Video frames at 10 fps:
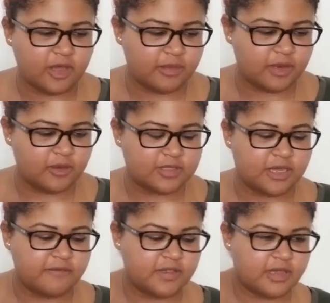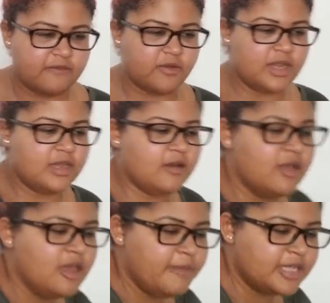I'm going to hold off on that for right now.
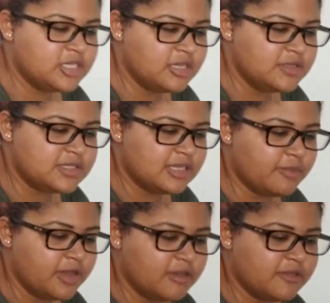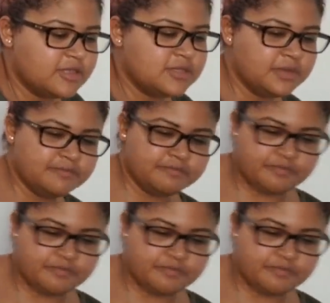I'm actually going to use Steampunk for this one.